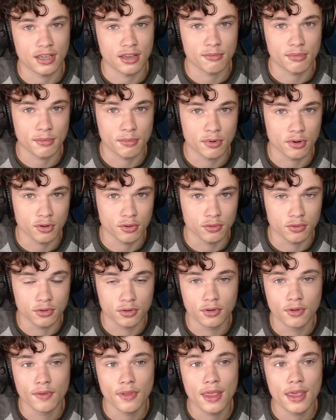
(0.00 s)
that'd be pretty
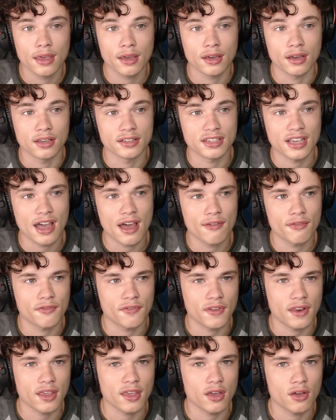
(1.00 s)
cool, because I have a
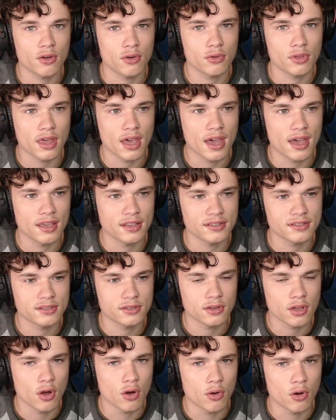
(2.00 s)
video that
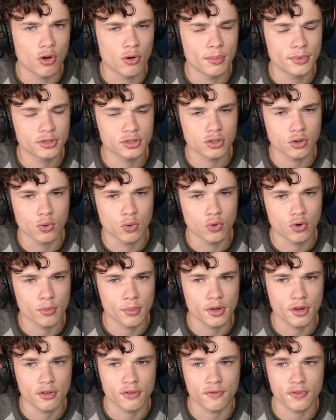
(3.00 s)
has almost a
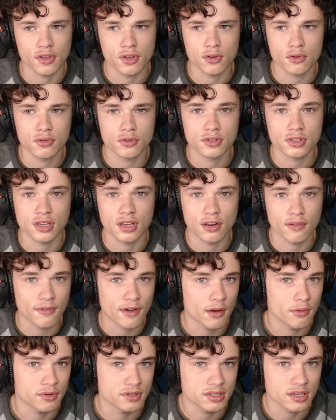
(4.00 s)
250,000 views, and if
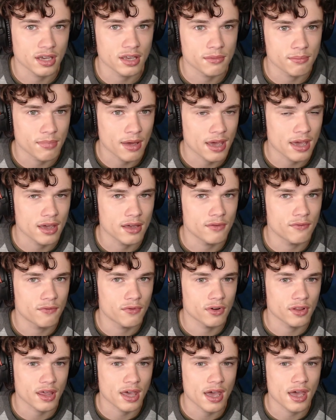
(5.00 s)
I was getting paid
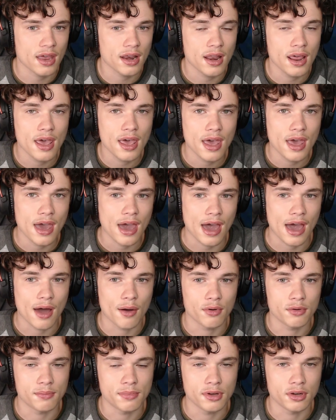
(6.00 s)
for that, I
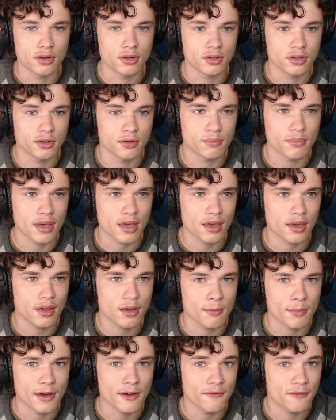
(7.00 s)
would be able to make
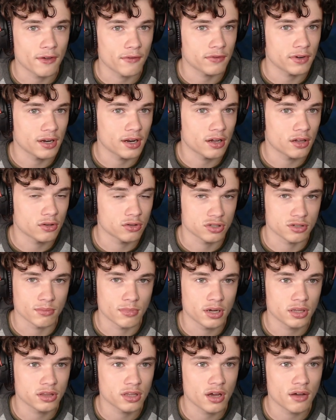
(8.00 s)
about $50 a
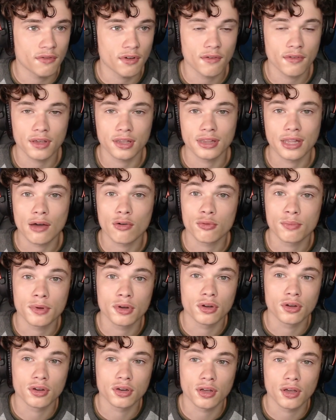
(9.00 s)
month off of it, and that would be
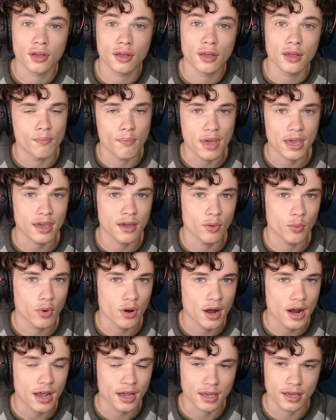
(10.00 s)
able to make it
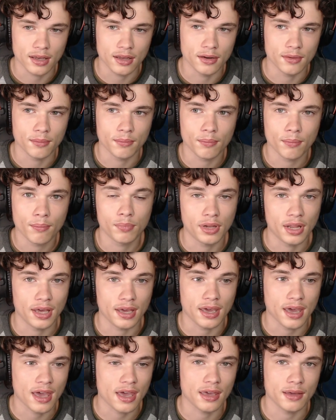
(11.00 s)
where I can play
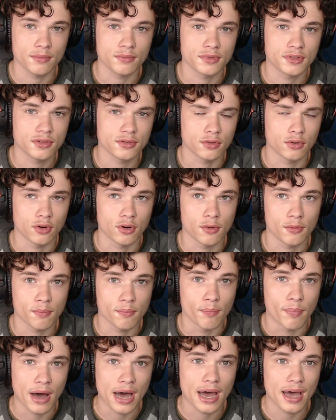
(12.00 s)
games or
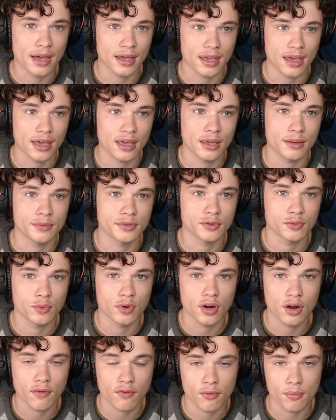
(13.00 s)
buy games and
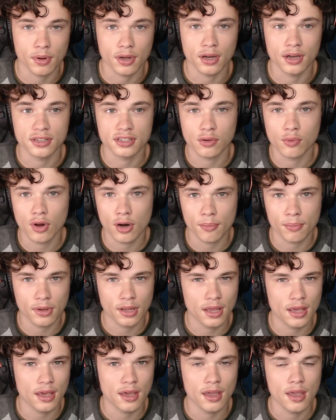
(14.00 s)
whatever, because I want to
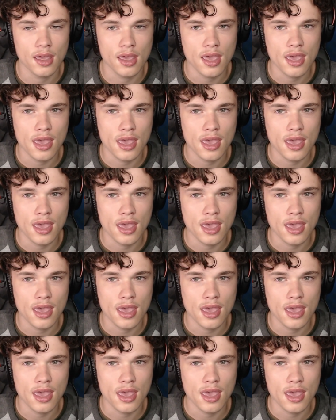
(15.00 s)
play